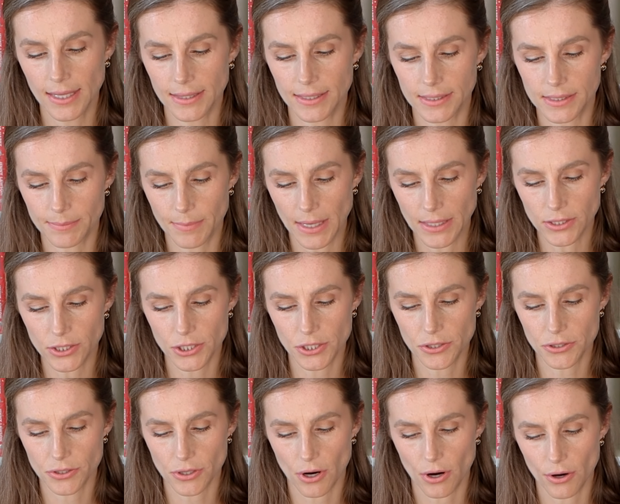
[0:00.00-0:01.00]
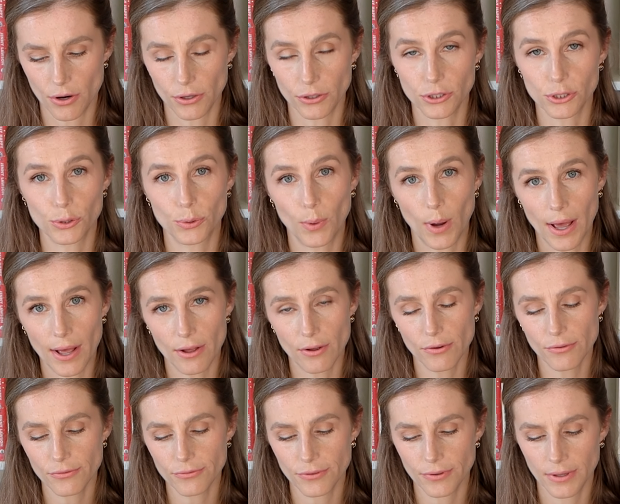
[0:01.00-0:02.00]
The dimensions are
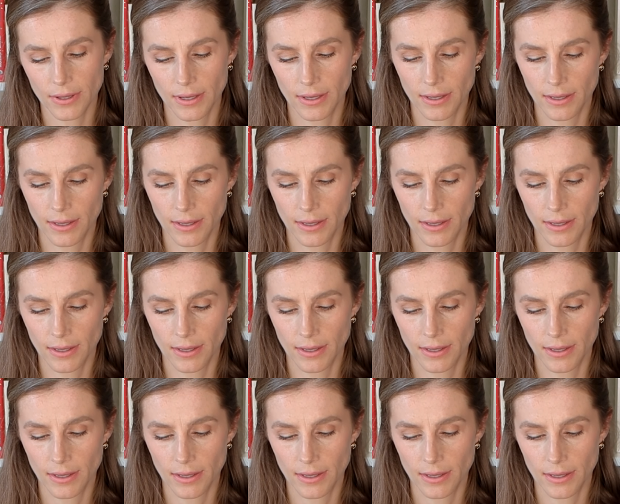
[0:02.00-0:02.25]
12